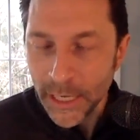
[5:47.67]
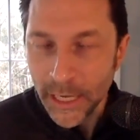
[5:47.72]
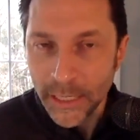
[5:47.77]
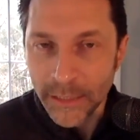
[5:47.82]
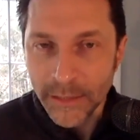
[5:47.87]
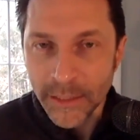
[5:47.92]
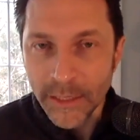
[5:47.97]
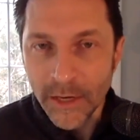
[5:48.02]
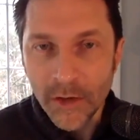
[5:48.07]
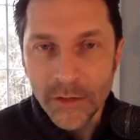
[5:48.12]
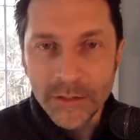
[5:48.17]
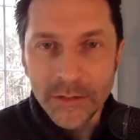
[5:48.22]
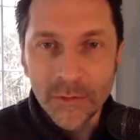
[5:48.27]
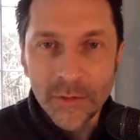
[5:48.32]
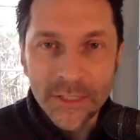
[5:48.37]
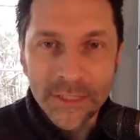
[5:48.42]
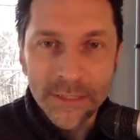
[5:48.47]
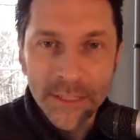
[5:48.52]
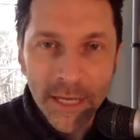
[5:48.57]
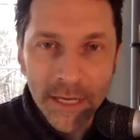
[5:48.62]
And then
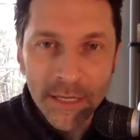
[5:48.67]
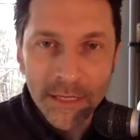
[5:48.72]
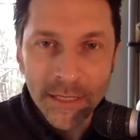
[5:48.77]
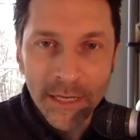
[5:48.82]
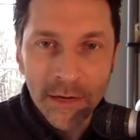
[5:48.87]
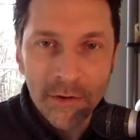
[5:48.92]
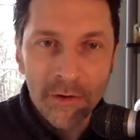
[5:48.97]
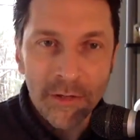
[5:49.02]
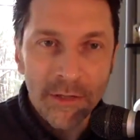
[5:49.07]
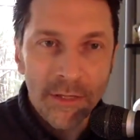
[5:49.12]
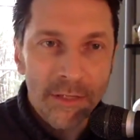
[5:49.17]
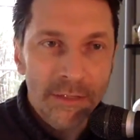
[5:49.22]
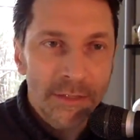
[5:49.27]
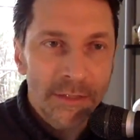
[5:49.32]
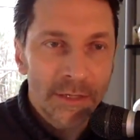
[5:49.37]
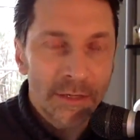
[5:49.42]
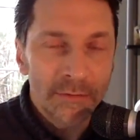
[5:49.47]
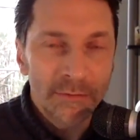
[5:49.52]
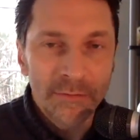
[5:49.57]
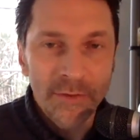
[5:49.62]
also a secondary
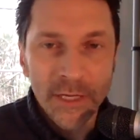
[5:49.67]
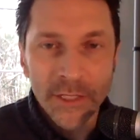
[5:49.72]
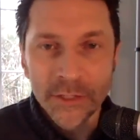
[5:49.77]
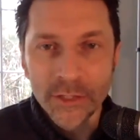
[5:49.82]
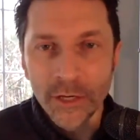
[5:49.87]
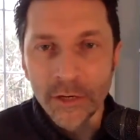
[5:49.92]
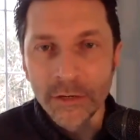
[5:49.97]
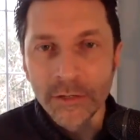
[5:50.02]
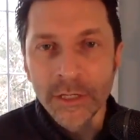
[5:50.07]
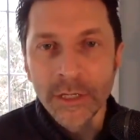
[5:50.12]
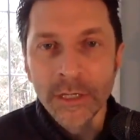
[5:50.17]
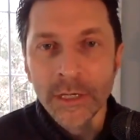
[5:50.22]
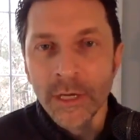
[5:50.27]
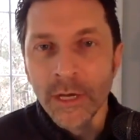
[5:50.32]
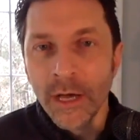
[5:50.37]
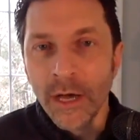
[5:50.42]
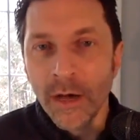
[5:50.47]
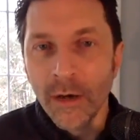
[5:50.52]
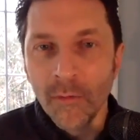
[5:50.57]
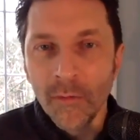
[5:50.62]
that uh, featured
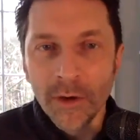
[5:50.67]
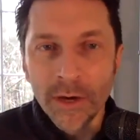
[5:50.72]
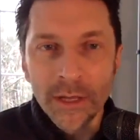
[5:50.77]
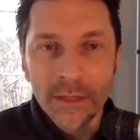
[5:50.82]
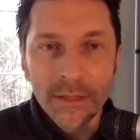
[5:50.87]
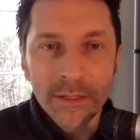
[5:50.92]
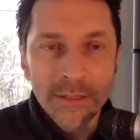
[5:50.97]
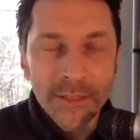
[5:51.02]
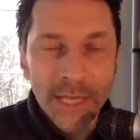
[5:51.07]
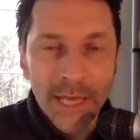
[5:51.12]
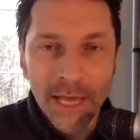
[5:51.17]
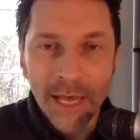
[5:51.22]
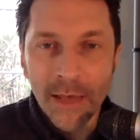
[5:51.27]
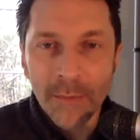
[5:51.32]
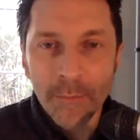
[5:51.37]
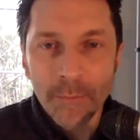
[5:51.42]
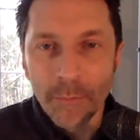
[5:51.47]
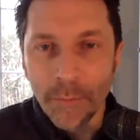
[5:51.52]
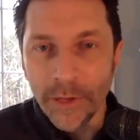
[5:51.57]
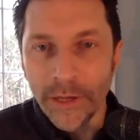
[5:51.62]
uh, one of the
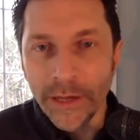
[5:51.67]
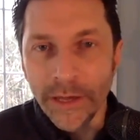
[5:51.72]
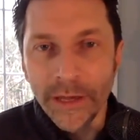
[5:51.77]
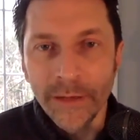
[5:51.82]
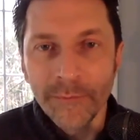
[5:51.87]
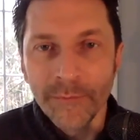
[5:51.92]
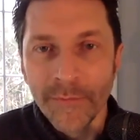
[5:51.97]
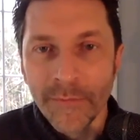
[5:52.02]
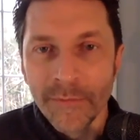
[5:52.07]
top uh,